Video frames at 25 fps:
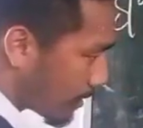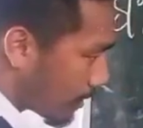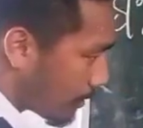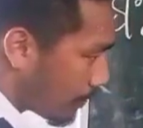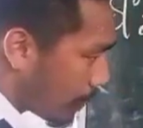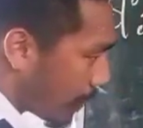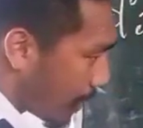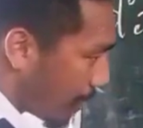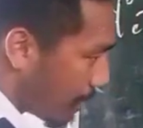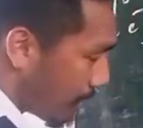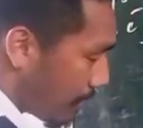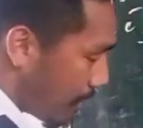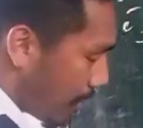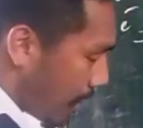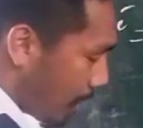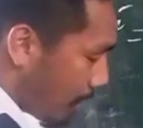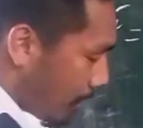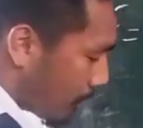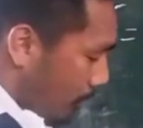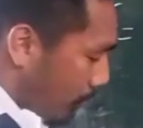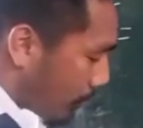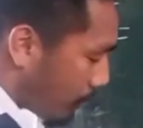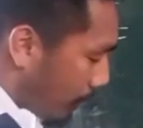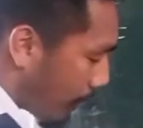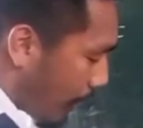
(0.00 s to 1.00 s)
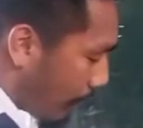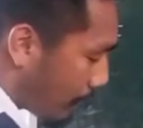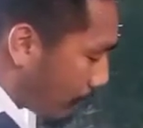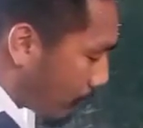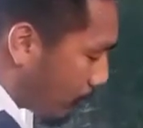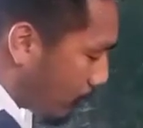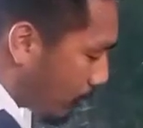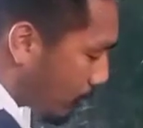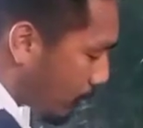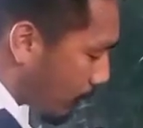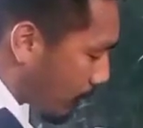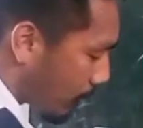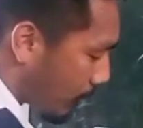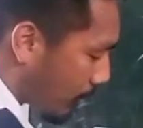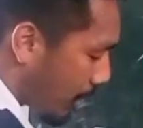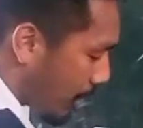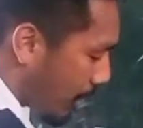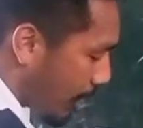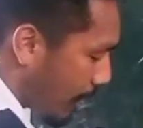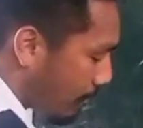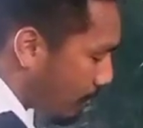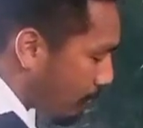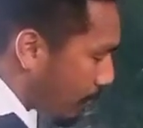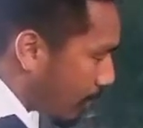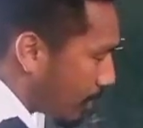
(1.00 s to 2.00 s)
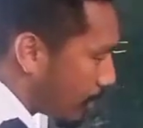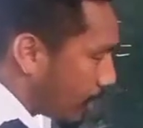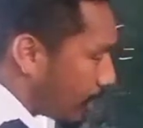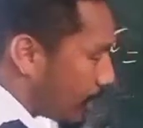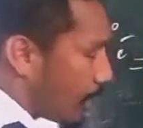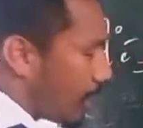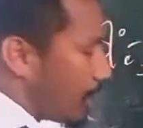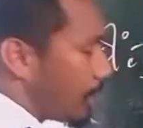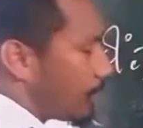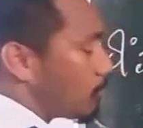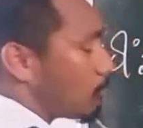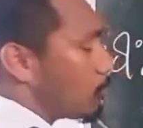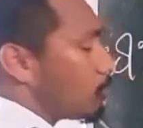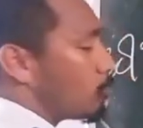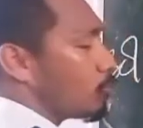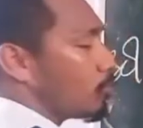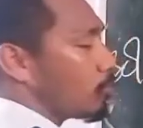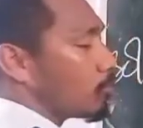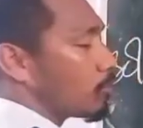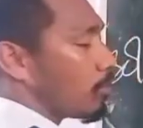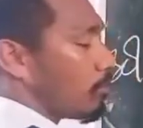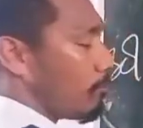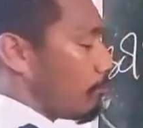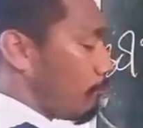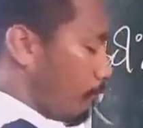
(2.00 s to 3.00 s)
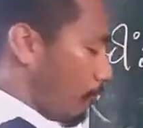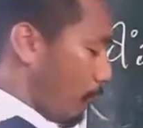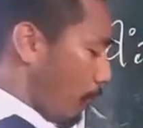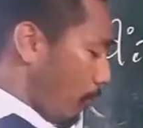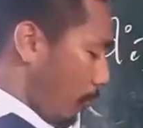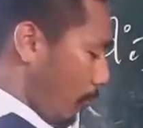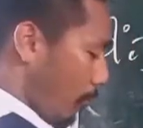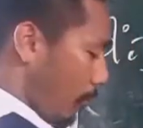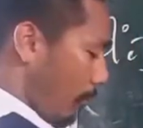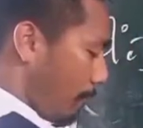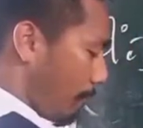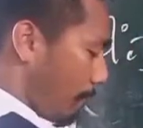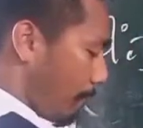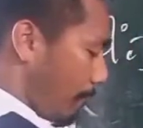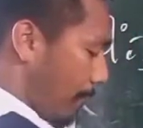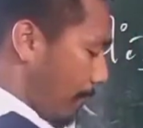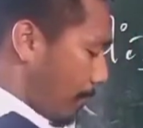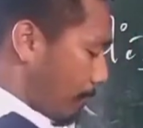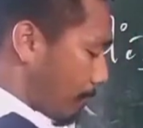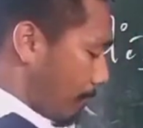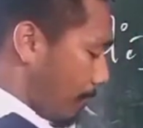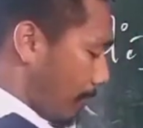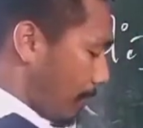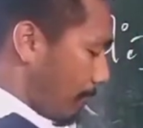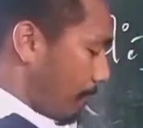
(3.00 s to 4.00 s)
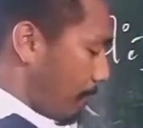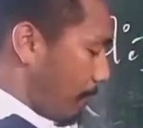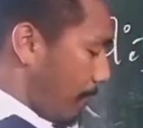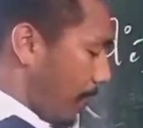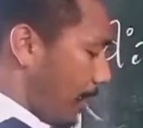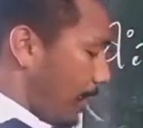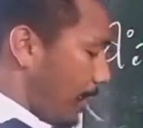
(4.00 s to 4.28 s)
multiply 5 2 is 10, 1 in hand, 2 2 is 4, plus 1,